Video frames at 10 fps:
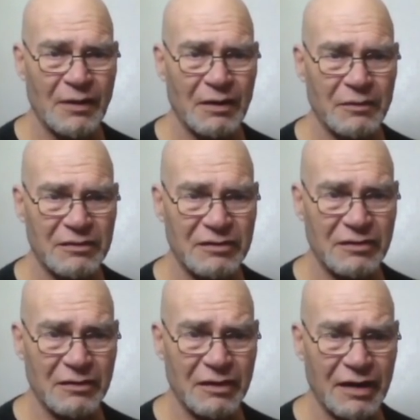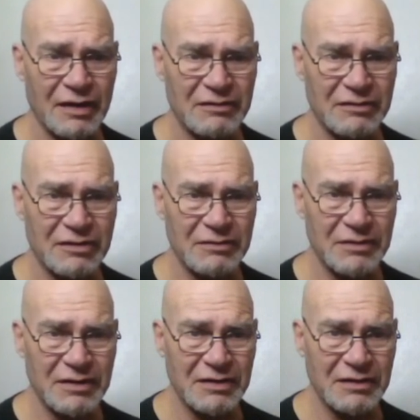which are
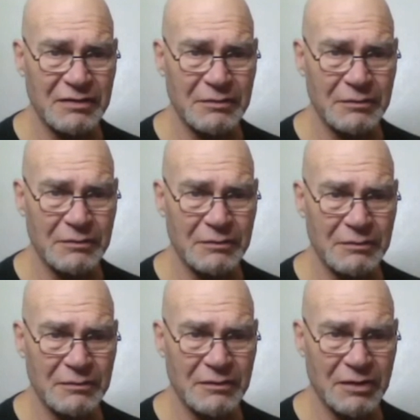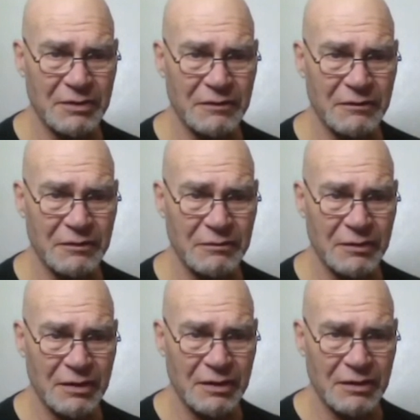actually coming from
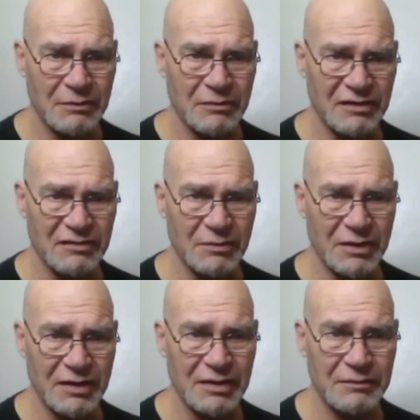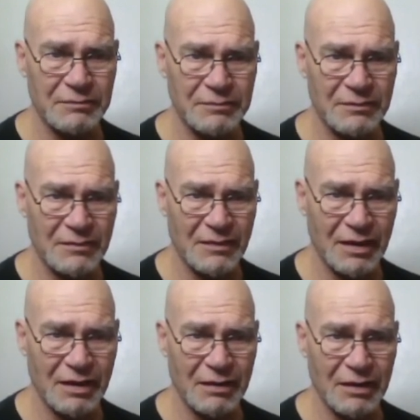Pixabay,
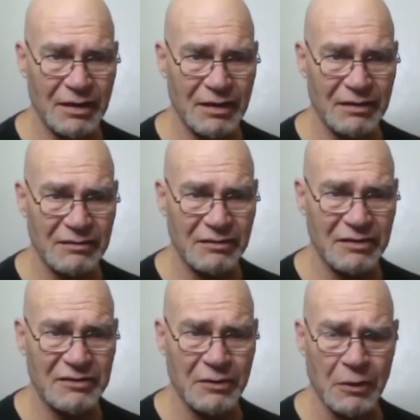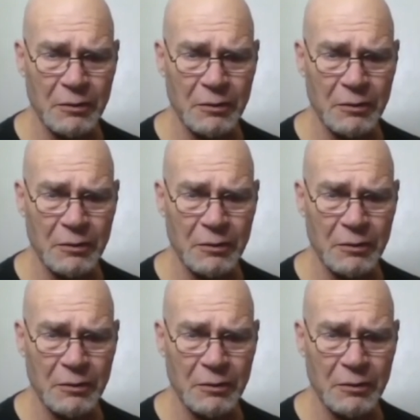and so these are all